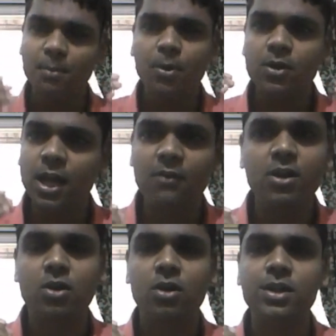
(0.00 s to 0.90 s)
upon
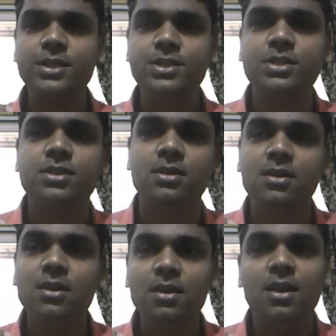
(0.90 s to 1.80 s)
our knowledge,
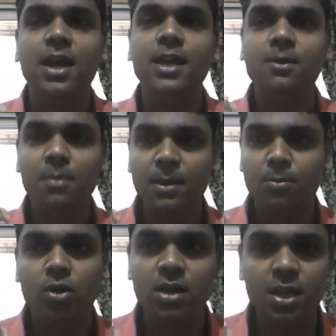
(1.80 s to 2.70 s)
like my
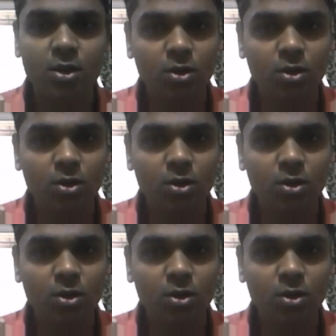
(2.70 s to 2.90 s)
morning